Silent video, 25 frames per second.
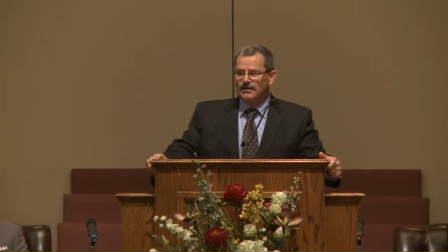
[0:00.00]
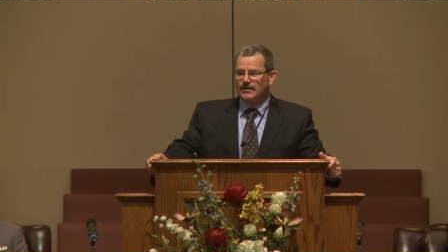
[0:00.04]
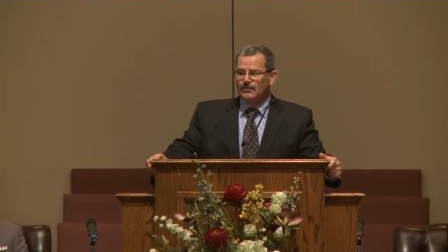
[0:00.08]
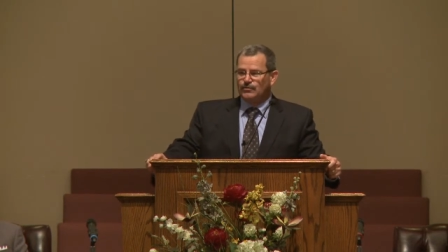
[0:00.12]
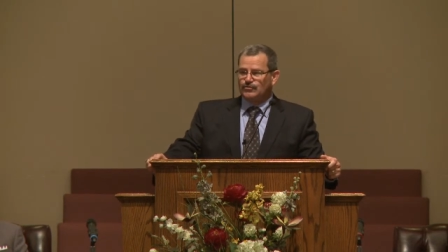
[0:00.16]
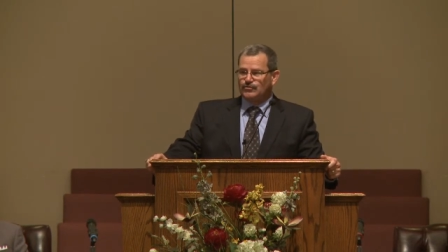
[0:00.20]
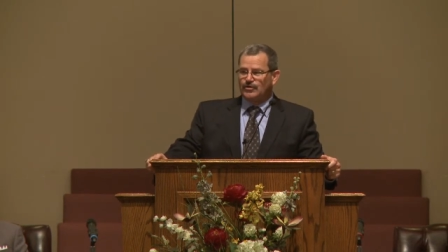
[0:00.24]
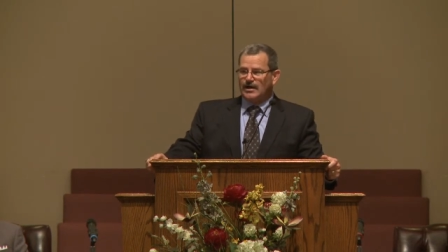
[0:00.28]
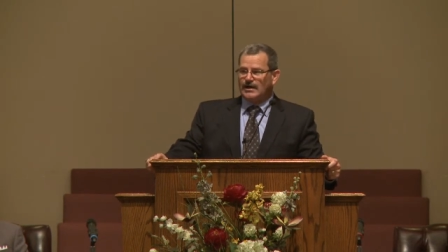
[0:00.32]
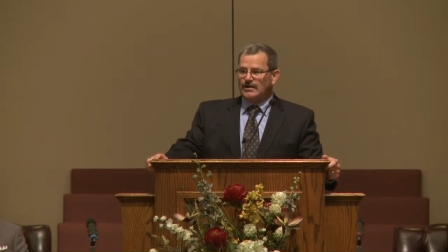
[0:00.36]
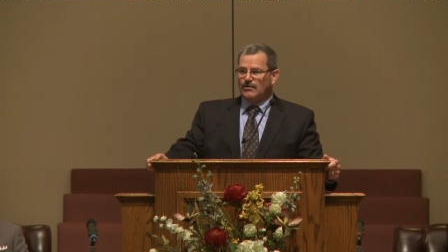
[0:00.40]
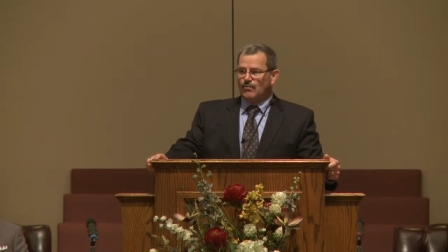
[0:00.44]

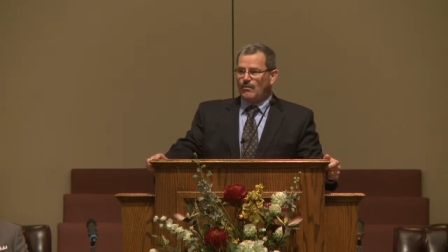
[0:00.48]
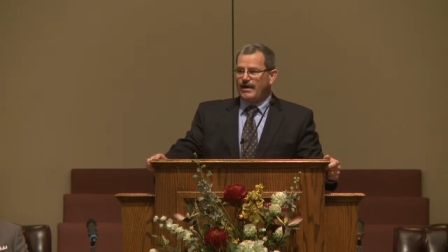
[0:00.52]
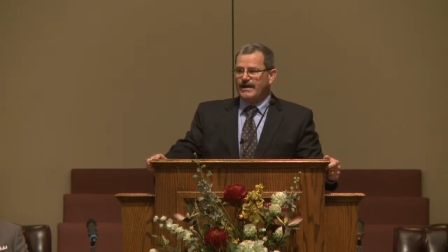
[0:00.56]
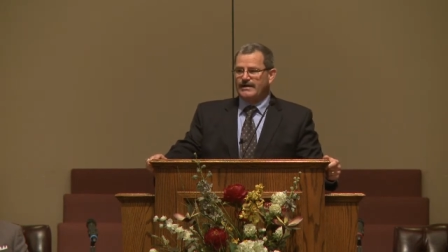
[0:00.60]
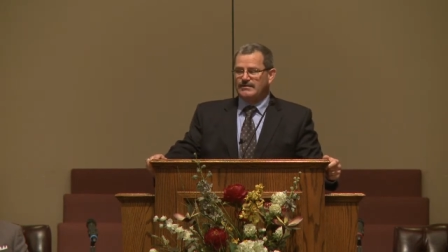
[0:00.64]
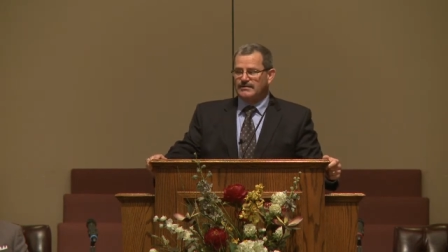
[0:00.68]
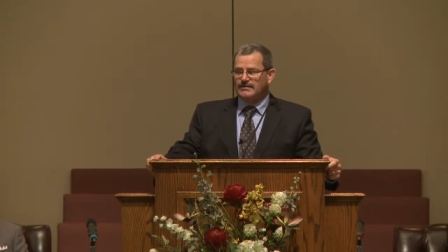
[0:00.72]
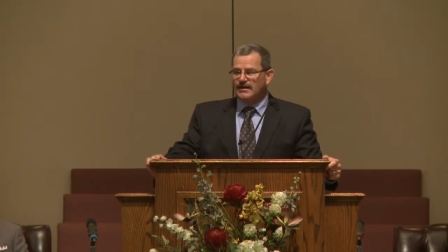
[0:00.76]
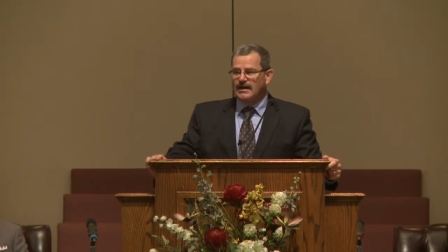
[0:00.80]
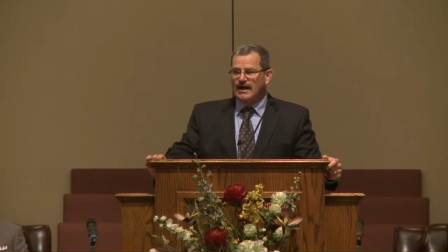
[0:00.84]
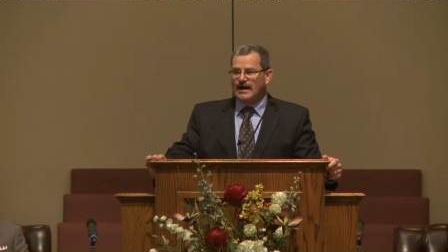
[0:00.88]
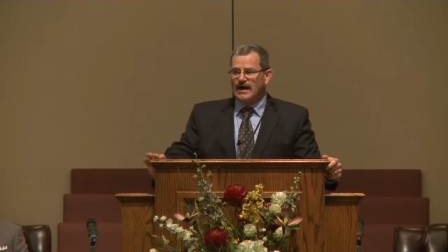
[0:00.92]
trying to wake
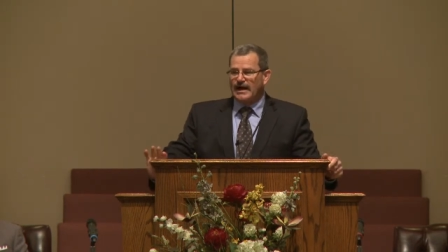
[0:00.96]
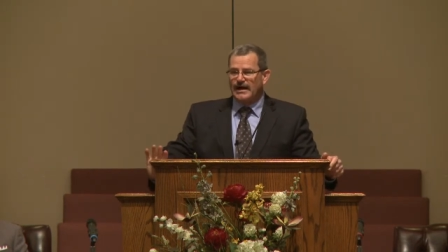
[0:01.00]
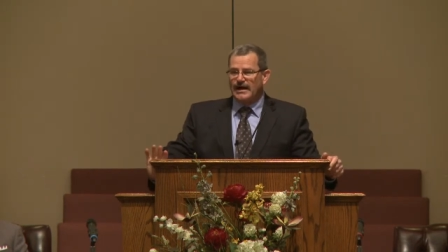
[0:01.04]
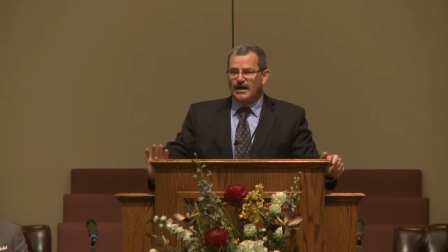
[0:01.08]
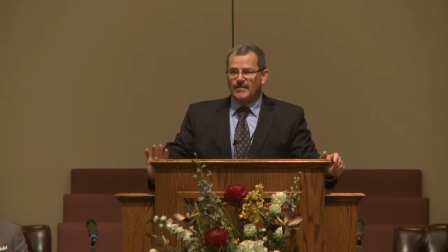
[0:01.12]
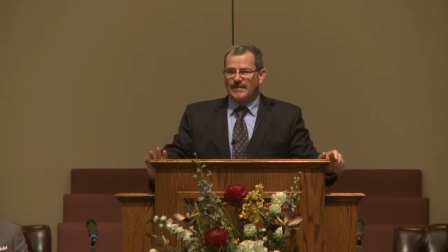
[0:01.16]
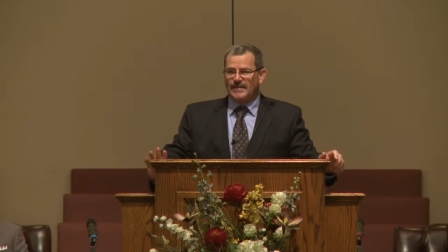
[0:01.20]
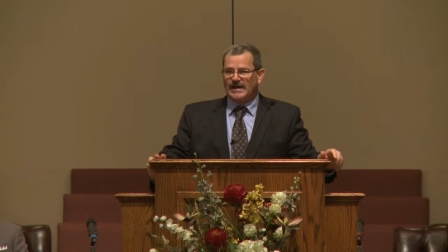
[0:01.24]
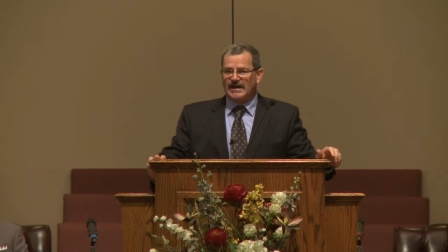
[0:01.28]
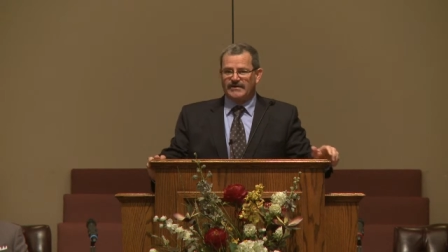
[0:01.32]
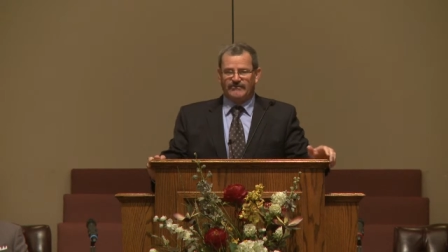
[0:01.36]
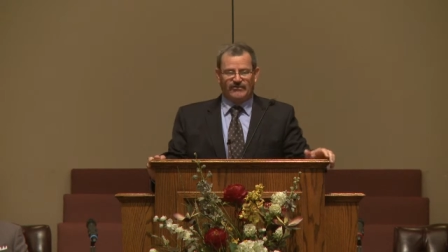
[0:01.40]
the guy up
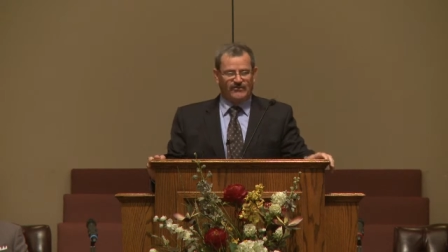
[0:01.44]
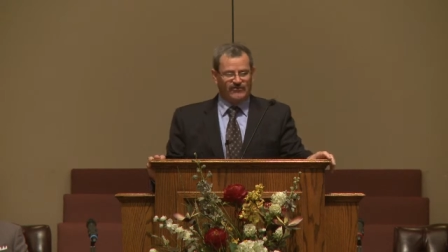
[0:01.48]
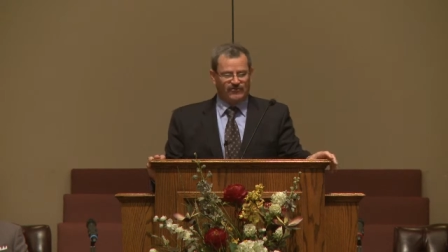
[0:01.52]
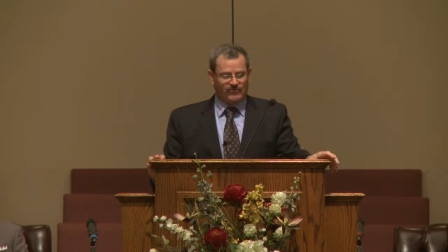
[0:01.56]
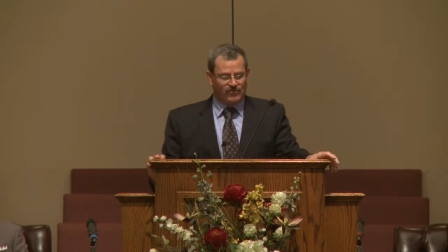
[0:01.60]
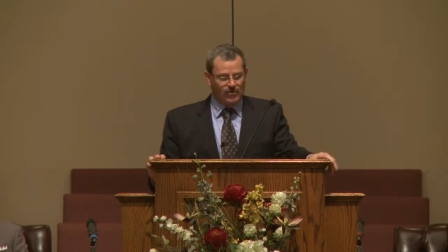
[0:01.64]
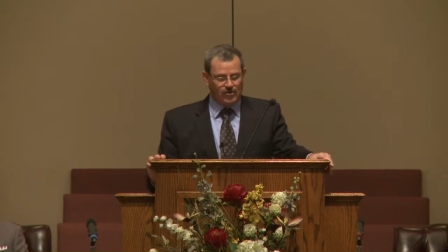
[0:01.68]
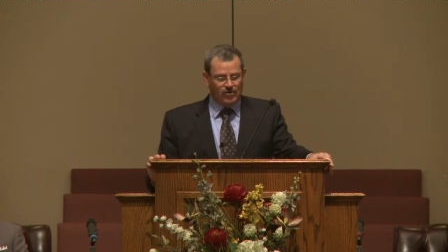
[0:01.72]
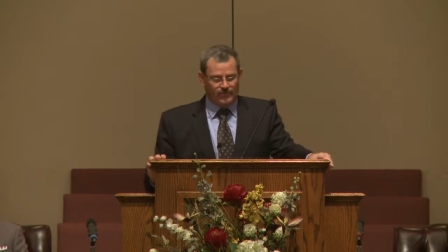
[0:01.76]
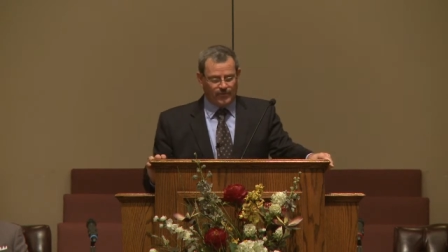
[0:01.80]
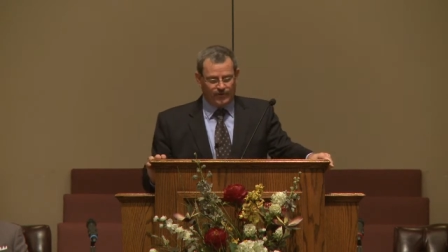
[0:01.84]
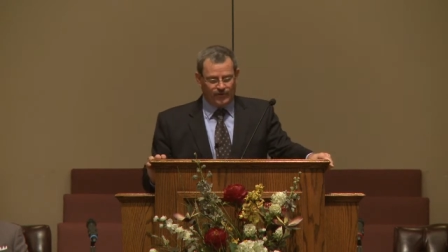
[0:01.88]
out of his
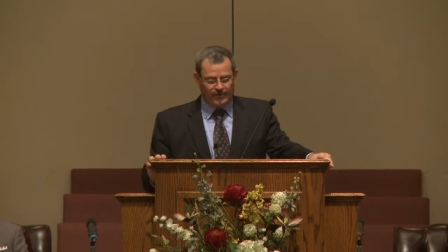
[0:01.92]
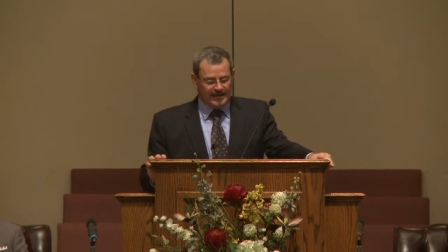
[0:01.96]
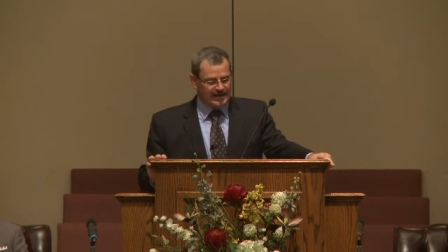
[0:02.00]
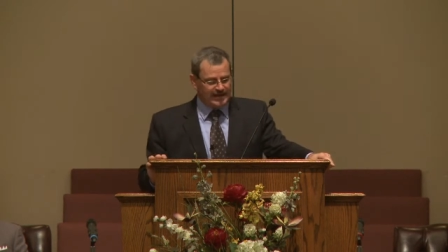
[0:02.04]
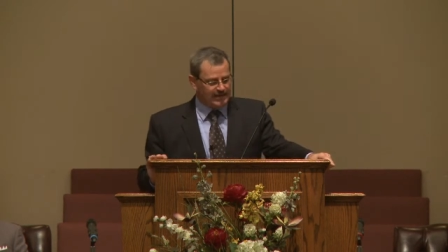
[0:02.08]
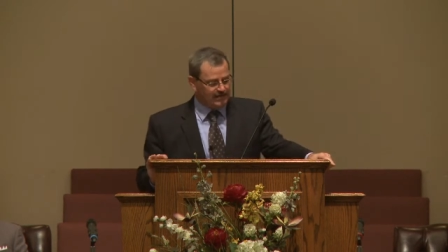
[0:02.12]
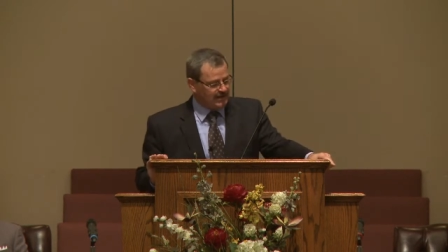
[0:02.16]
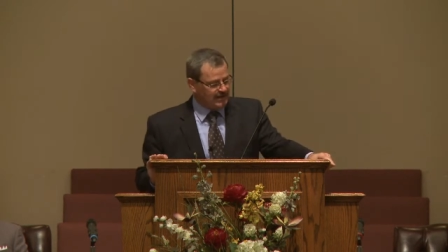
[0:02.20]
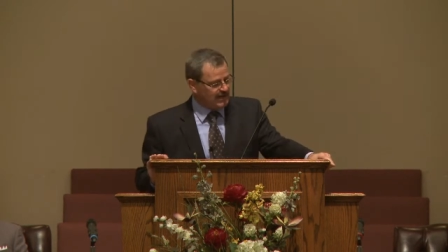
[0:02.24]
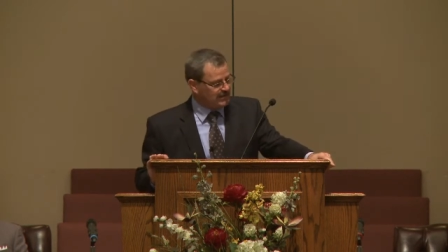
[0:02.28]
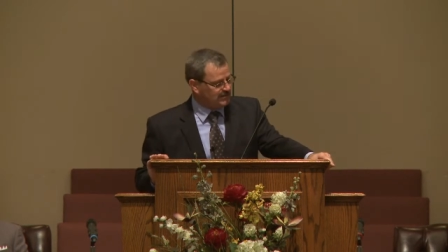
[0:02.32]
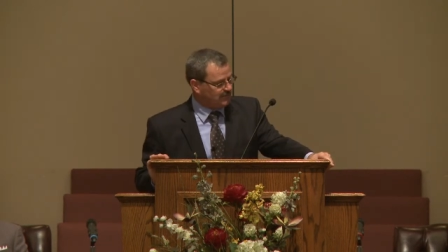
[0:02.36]
stupor,
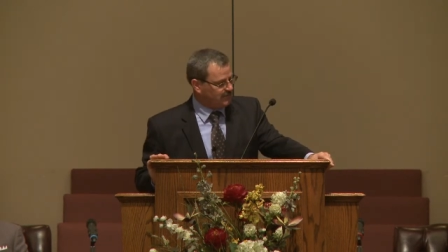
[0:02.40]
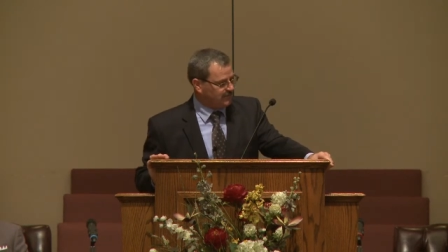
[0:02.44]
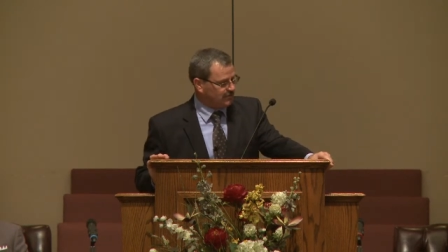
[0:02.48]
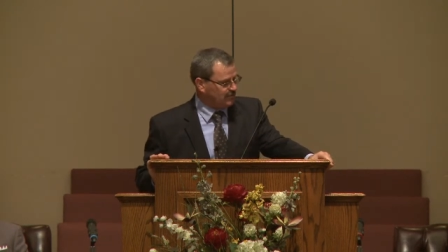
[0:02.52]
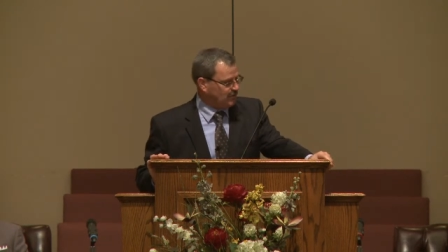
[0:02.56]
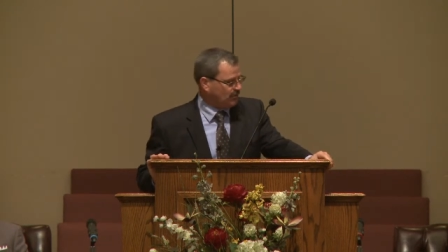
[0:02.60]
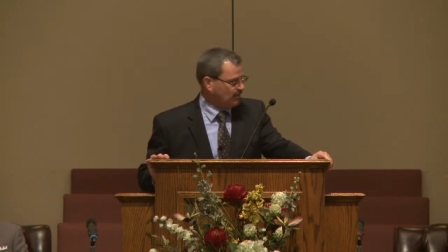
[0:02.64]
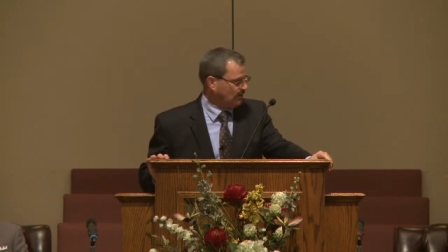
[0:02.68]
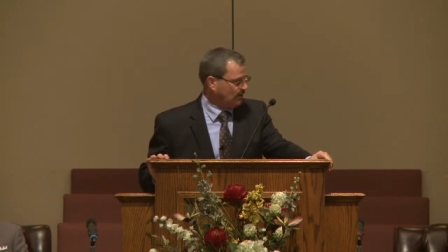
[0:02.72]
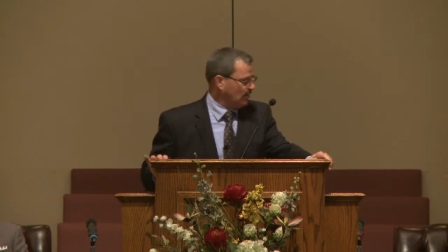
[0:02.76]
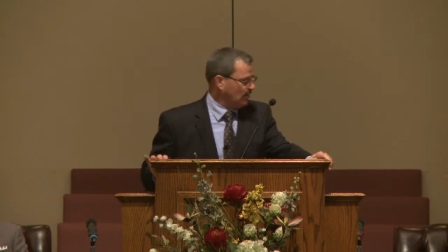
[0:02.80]
Nathan was going,